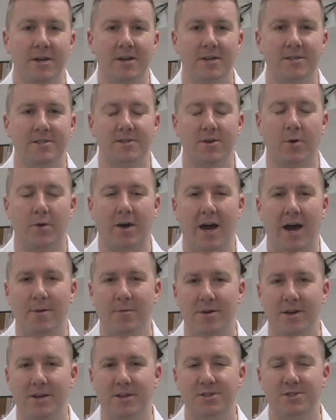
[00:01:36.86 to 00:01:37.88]
So a
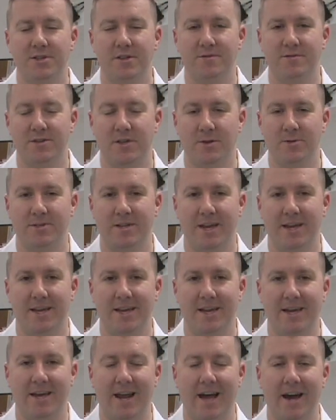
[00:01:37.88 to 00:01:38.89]
combination of, you know,
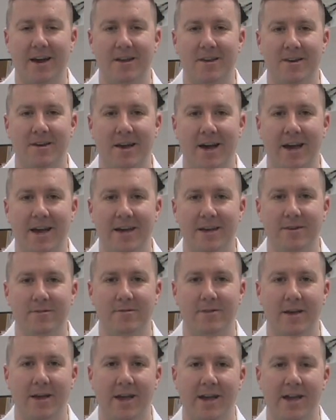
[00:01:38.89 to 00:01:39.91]
taking it out at night
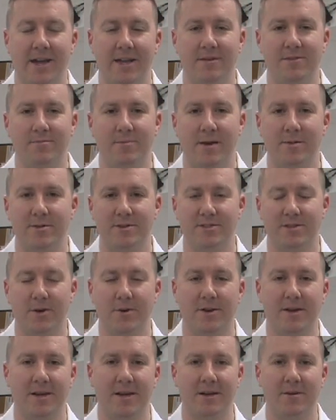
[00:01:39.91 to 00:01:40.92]
and maybe
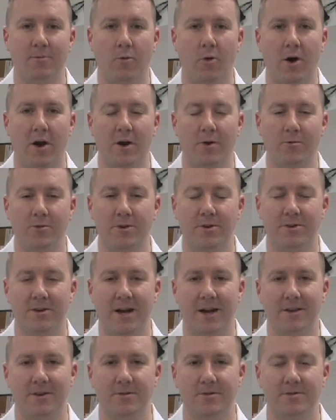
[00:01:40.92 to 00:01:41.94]
soaking it in water when you're
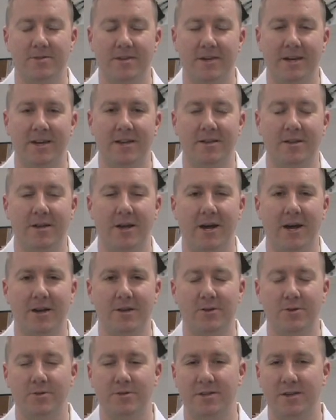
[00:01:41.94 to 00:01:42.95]
not using it, uh,
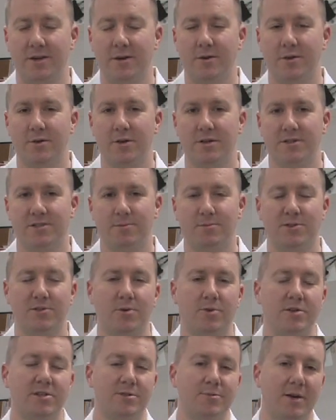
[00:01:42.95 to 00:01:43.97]
using some
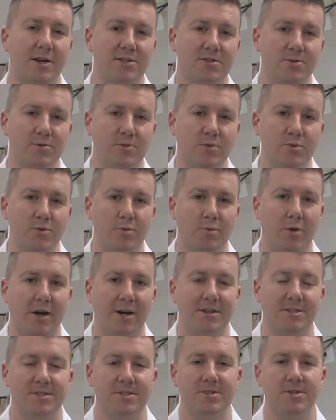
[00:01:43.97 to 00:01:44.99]
sort of special
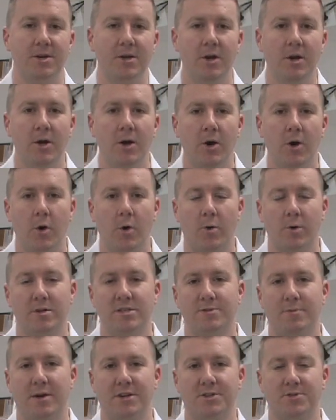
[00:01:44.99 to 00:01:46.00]
toothbrush or a
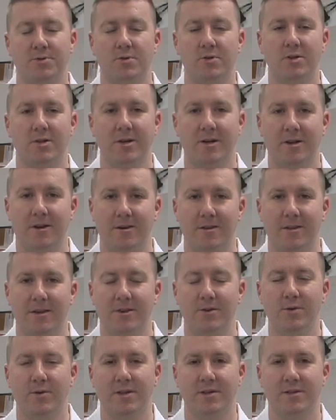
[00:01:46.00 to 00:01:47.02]
special cleaner
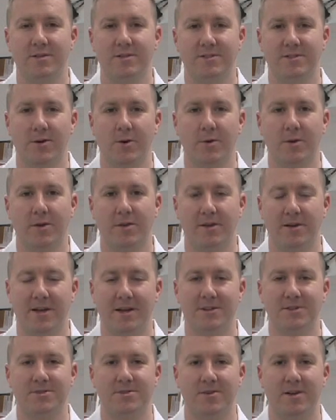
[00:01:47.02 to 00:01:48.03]
that you can soak the
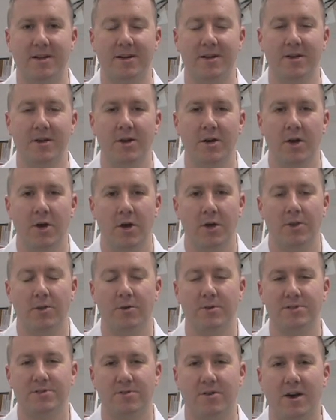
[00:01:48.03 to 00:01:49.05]
denture in.
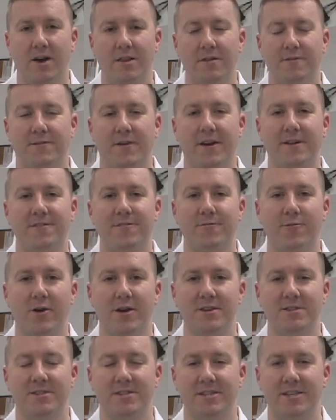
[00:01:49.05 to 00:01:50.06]
Those are all effective
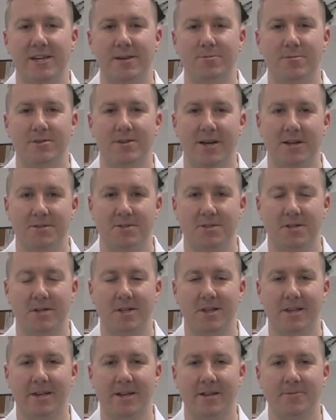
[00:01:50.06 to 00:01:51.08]
ways to keep the denture
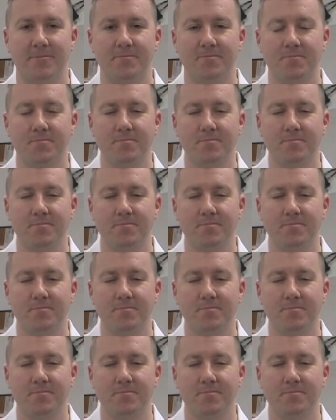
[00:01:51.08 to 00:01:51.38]
clean.